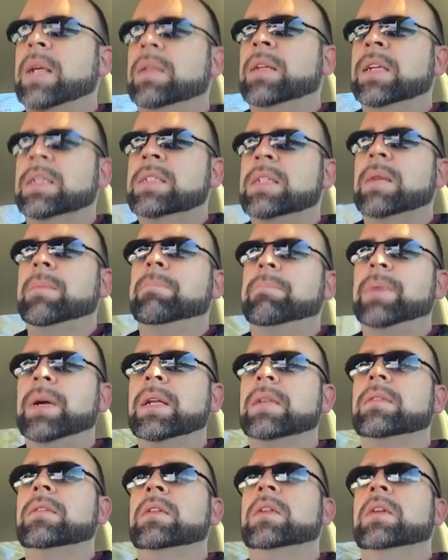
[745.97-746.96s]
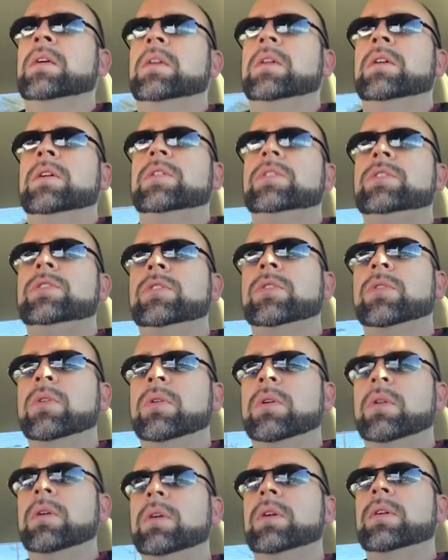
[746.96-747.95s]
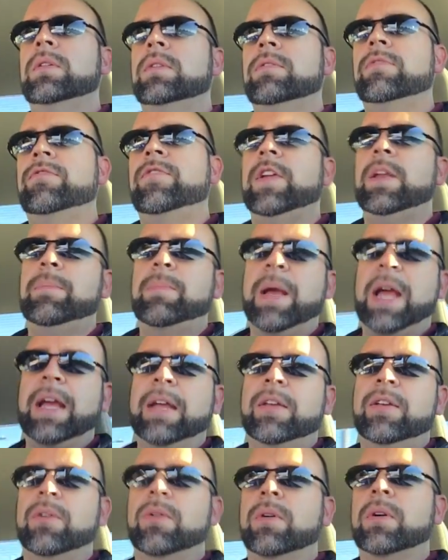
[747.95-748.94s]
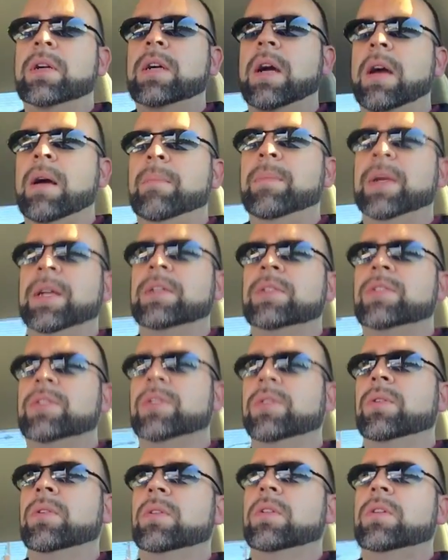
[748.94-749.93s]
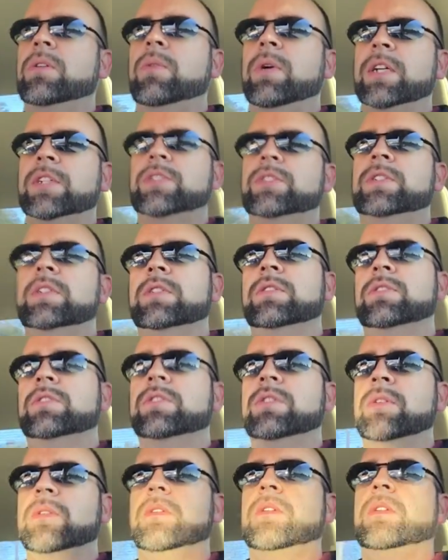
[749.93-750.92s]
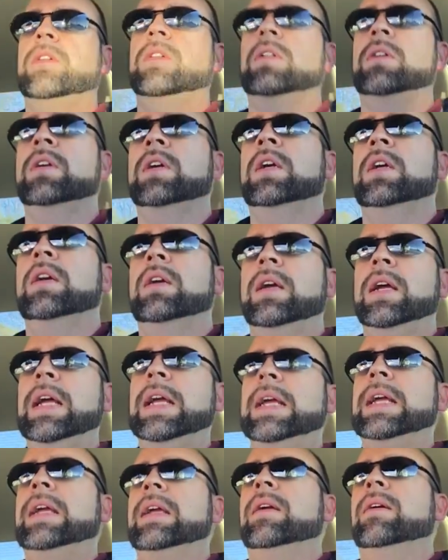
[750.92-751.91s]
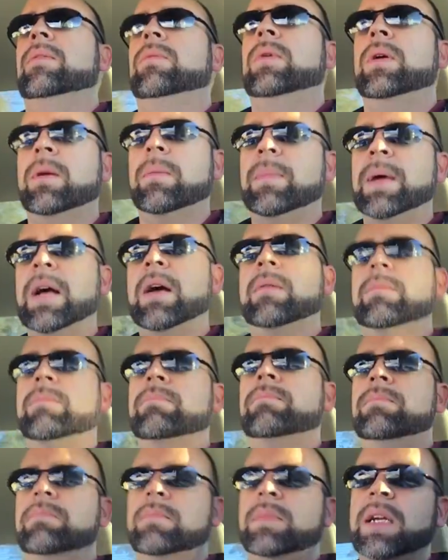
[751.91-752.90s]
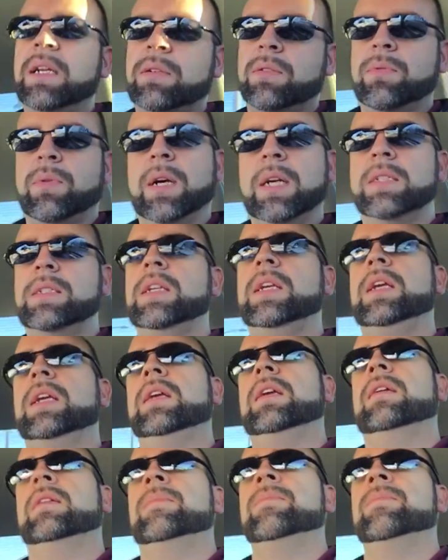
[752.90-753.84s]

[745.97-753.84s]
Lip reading: Like I said, but your feedback, your comments, your questions, hey, what about XYZ?